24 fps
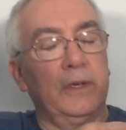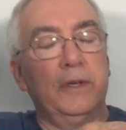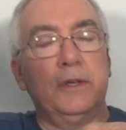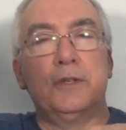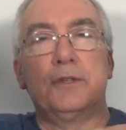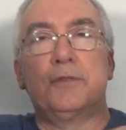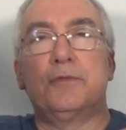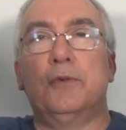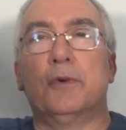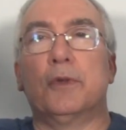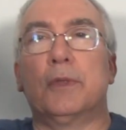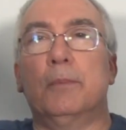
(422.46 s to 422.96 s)

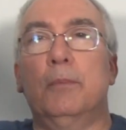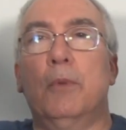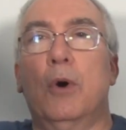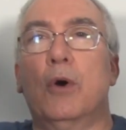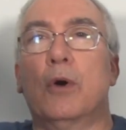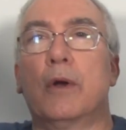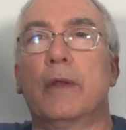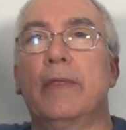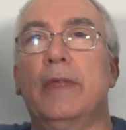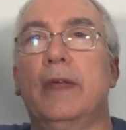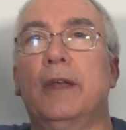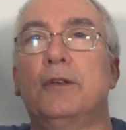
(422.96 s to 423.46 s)
is for the
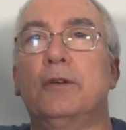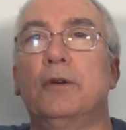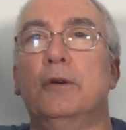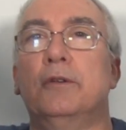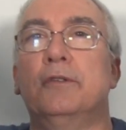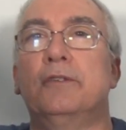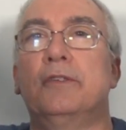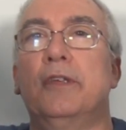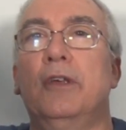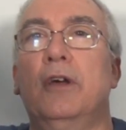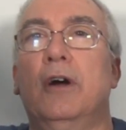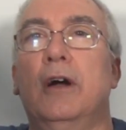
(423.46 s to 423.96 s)
motor that
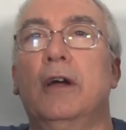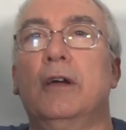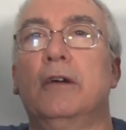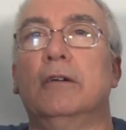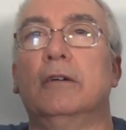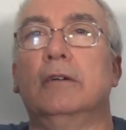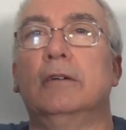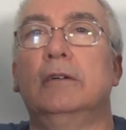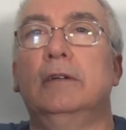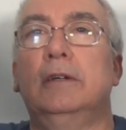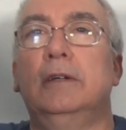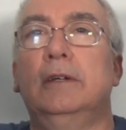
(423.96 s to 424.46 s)
turns the
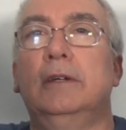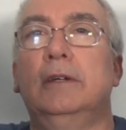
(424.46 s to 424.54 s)
auger.